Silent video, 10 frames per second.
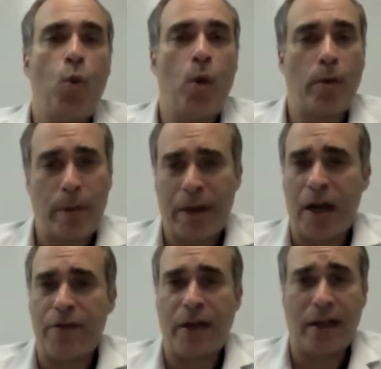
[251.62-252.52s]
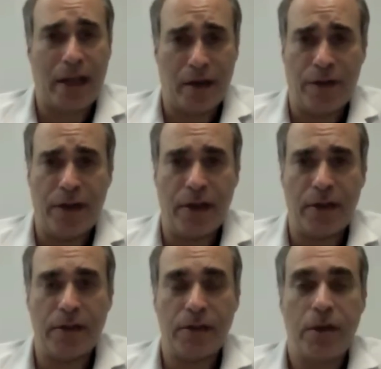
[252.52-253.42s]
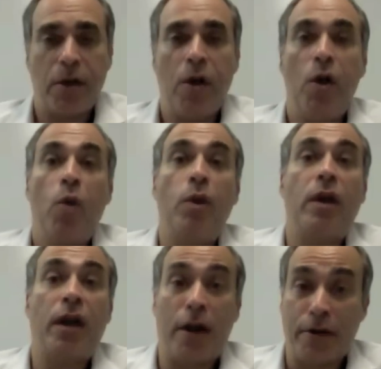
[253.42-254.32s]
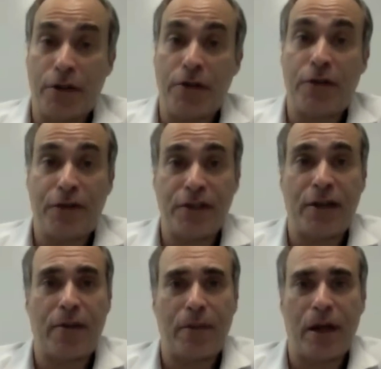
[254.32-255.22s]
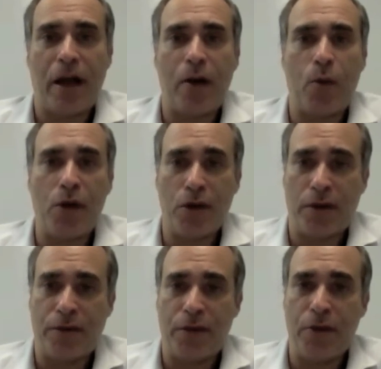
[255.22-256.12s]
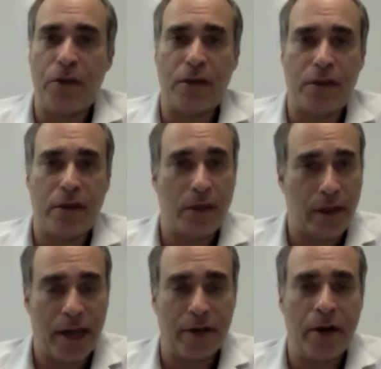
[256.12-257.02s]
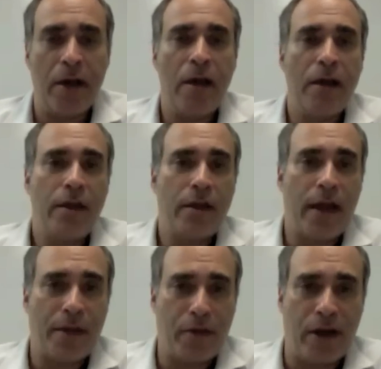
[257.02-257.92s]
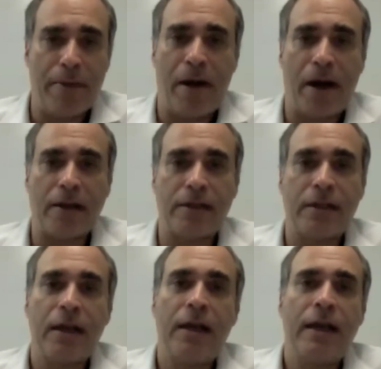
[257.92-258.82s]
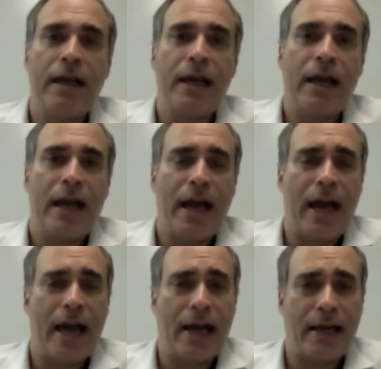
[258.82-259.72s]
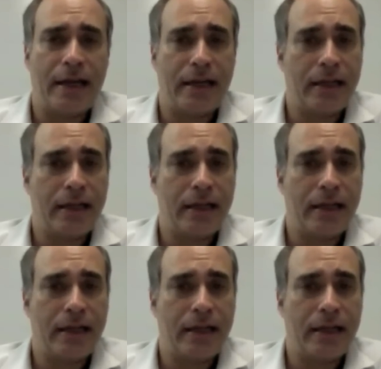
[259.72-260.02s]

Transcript: we will be covering in later videos. We encourage you to visit our blog where you can view the letter and the gray box and